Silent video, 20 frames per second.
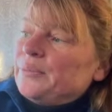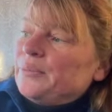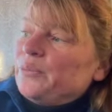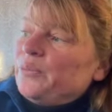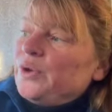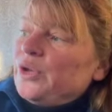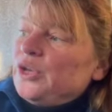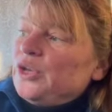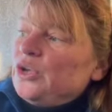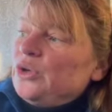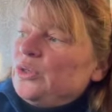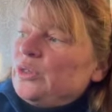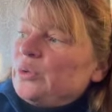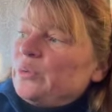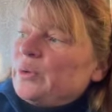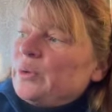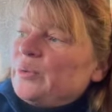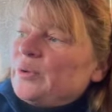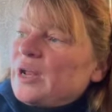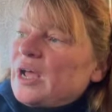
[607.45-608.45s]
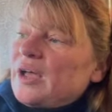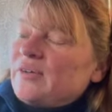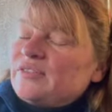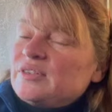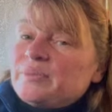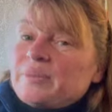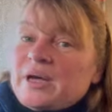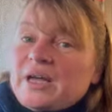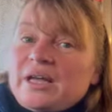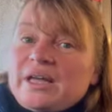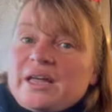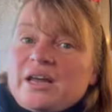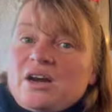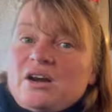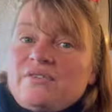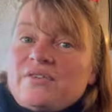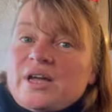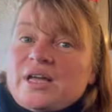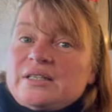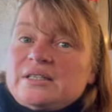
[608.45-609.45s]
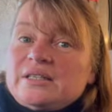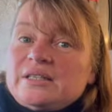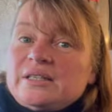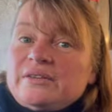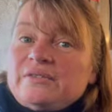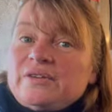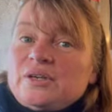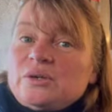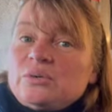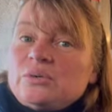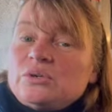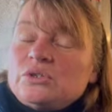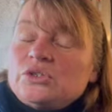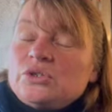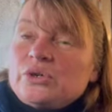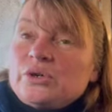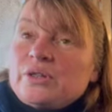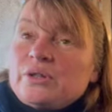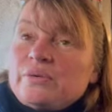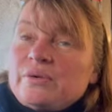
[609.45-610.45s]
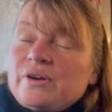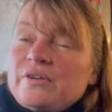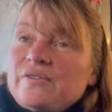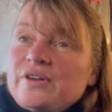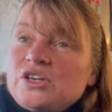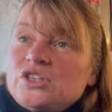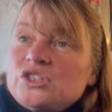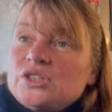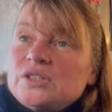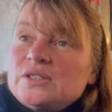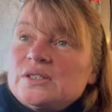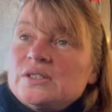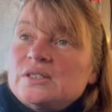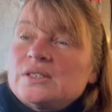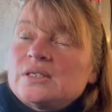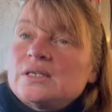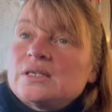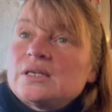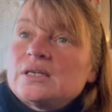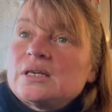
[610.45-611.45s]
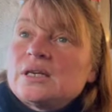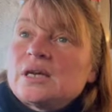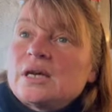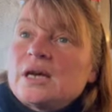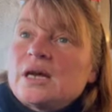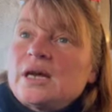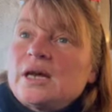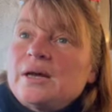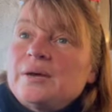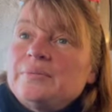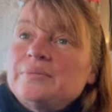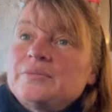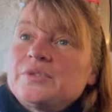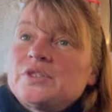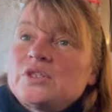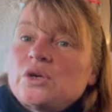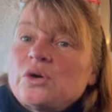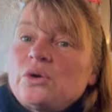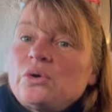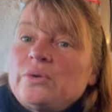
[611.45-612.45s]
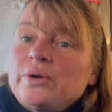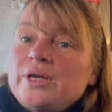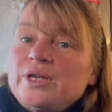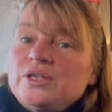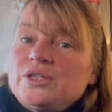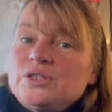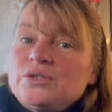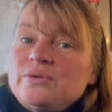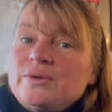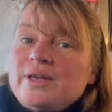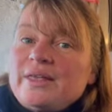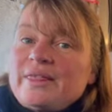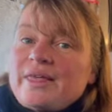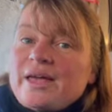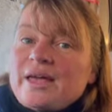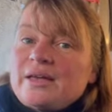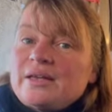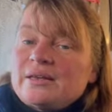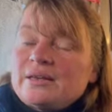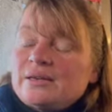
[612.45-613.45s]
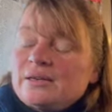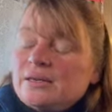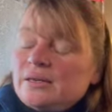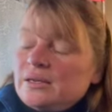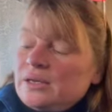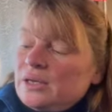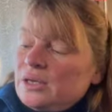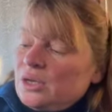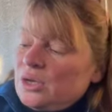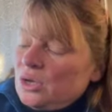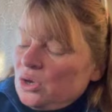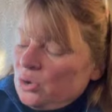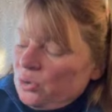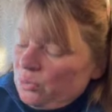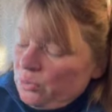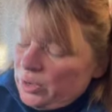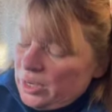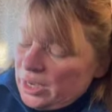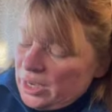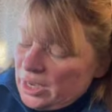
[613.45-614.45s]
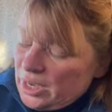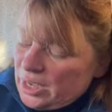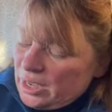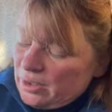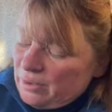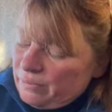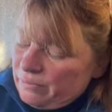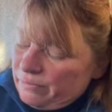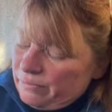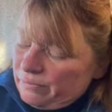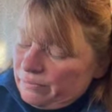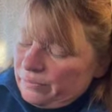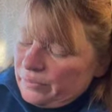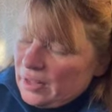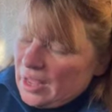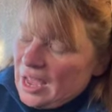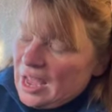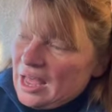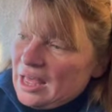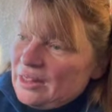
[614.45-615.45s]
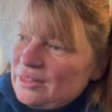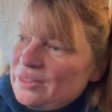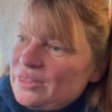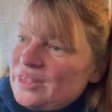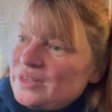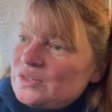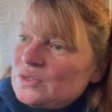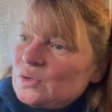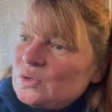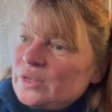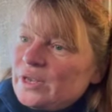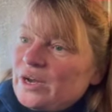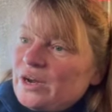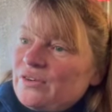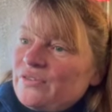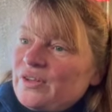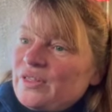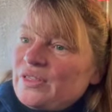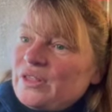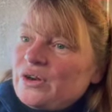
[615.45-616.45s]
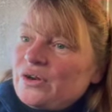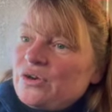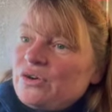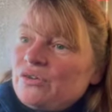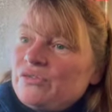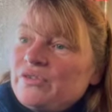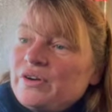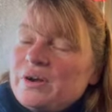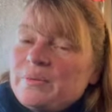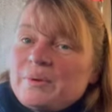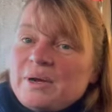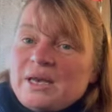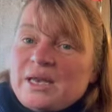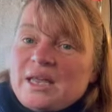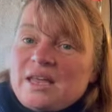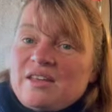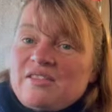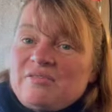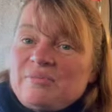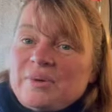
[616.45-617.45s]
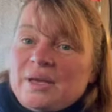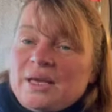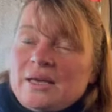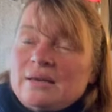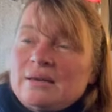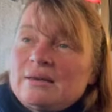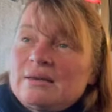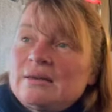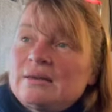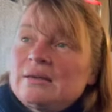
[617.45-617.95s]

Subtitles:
We knew that we would have to buy a caravan to live in during the renovations. So in doing that, we had this little caravan that a girlfriend of mine gave me.